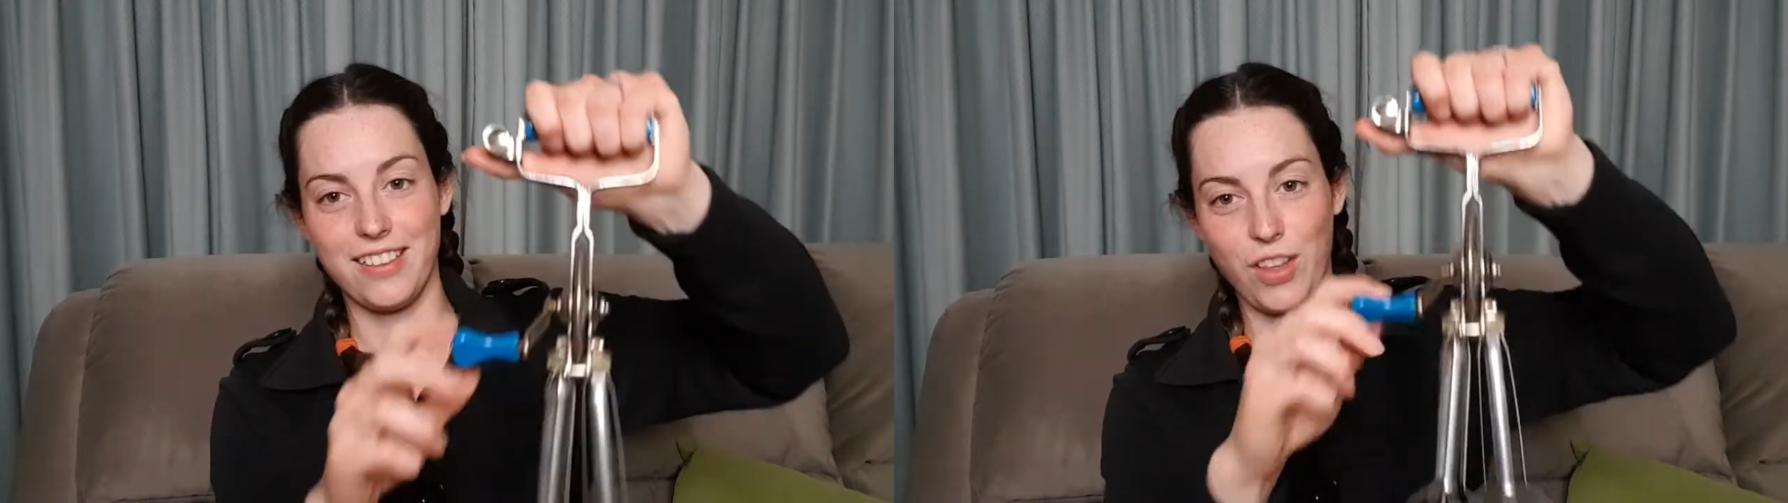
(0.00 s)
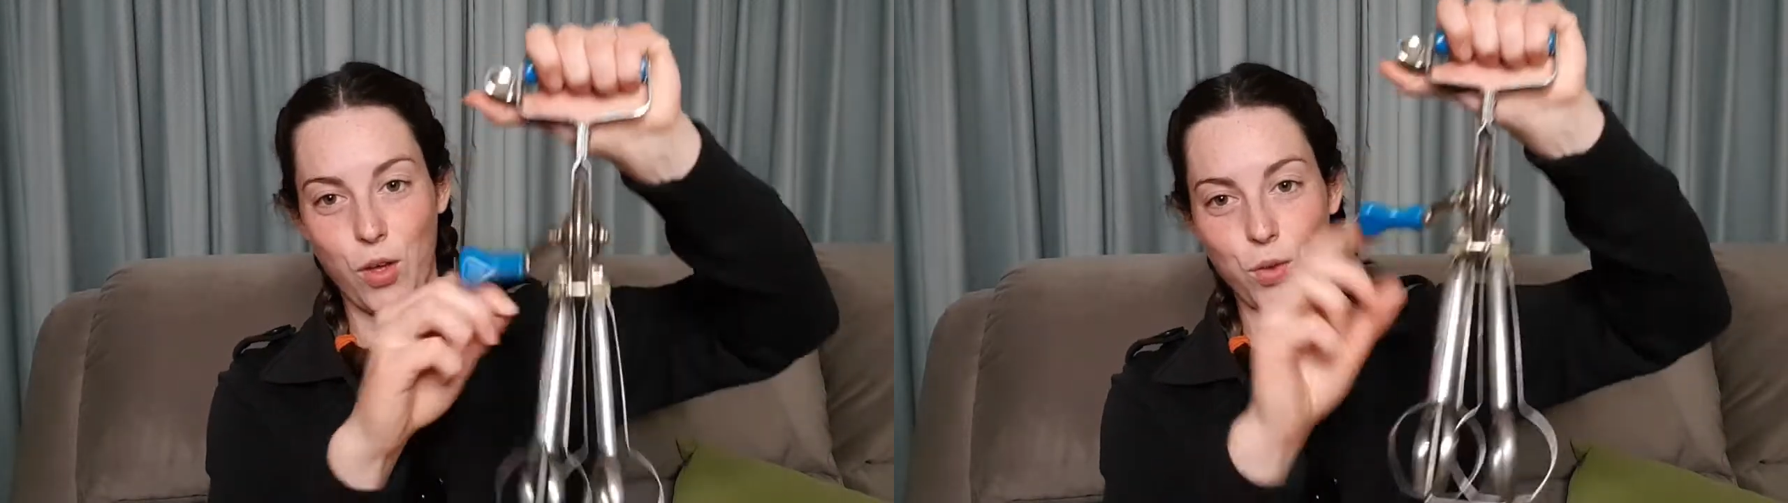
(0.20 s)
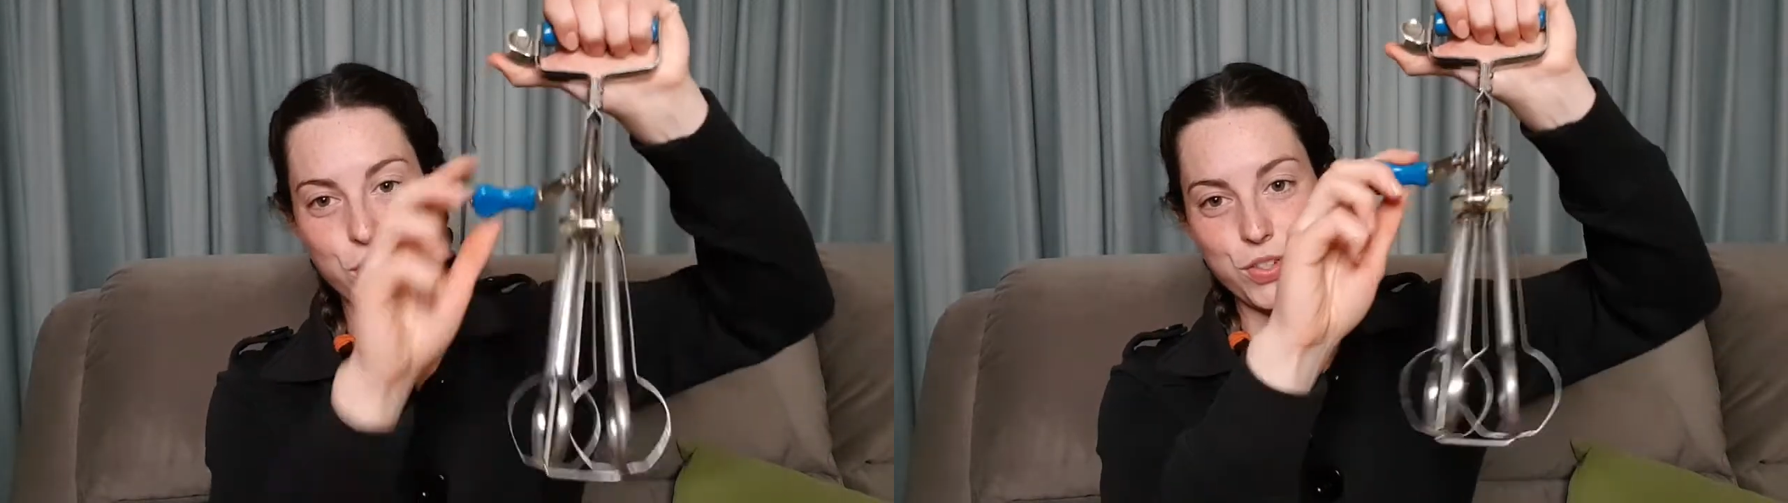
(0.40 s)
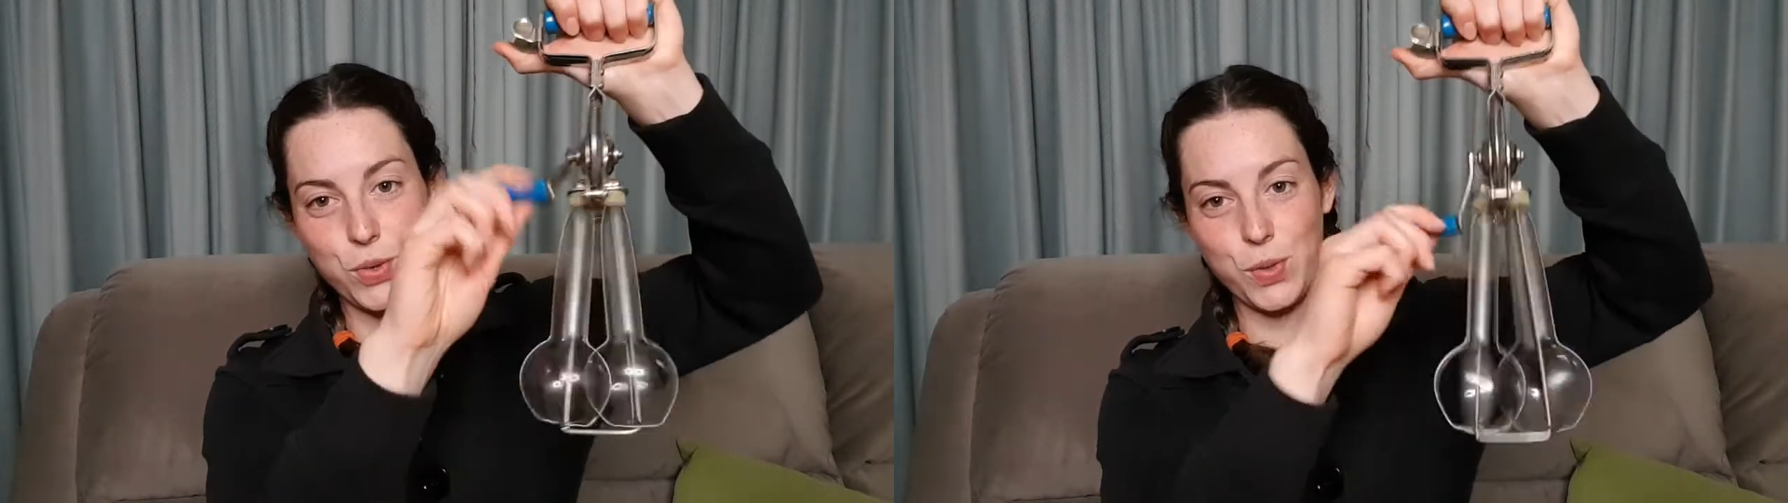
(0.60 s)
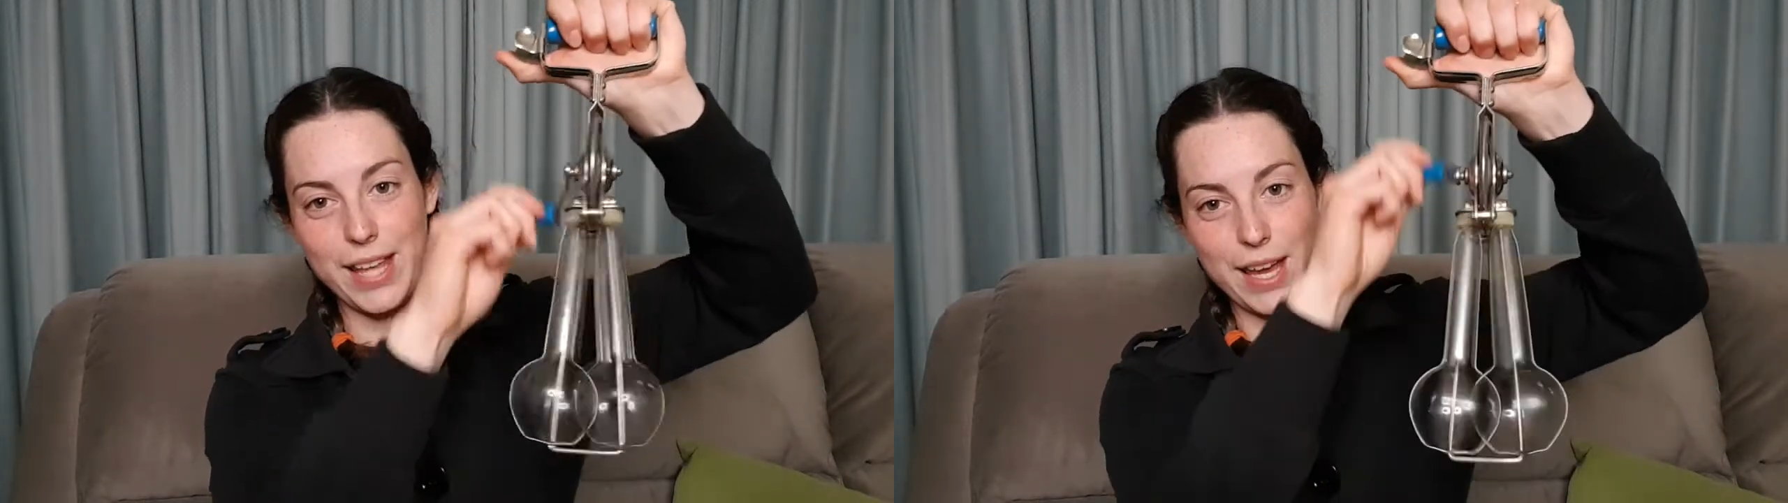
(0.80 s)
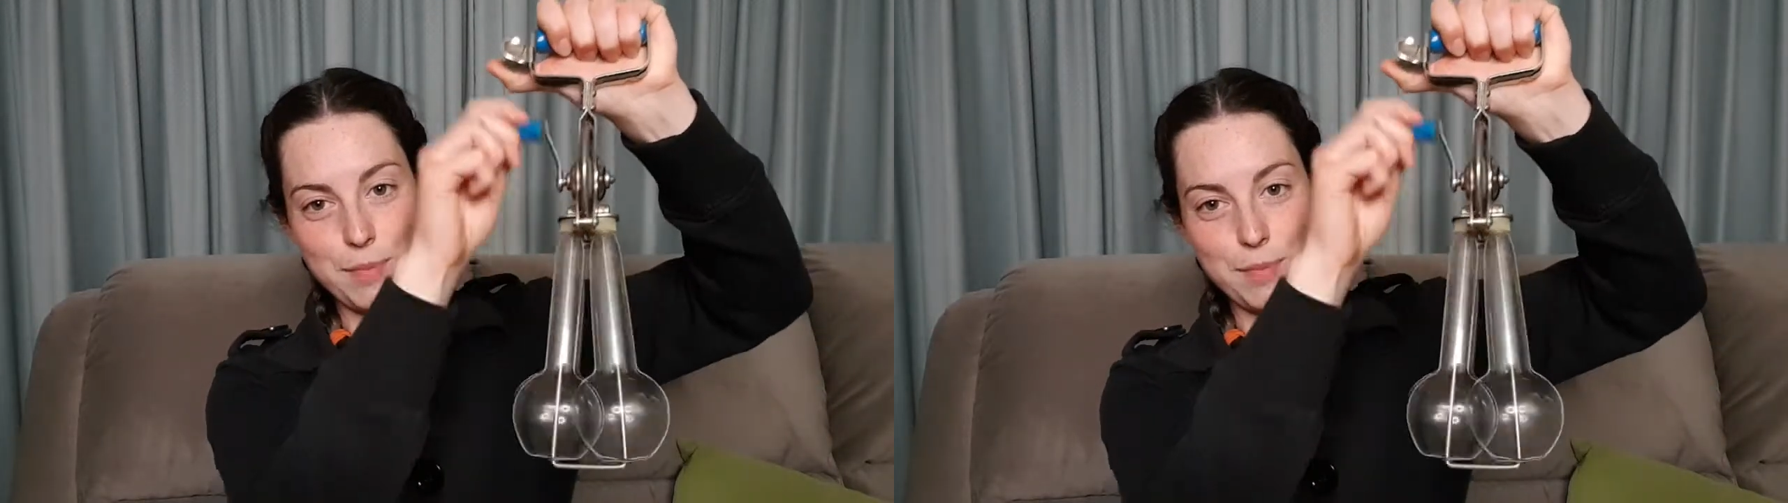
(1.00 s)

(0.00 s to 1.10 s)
old school egg